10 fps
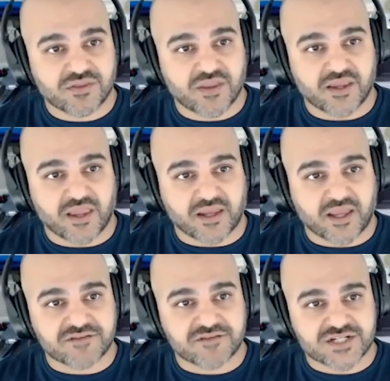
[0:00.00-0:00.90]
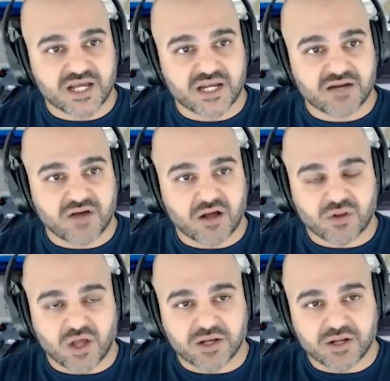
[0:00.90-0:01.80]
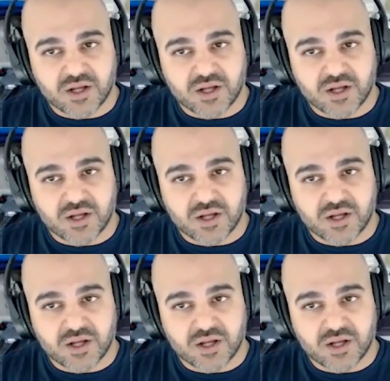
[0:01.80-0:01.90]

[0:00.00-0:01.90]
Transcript: that like I've just kind of outlined,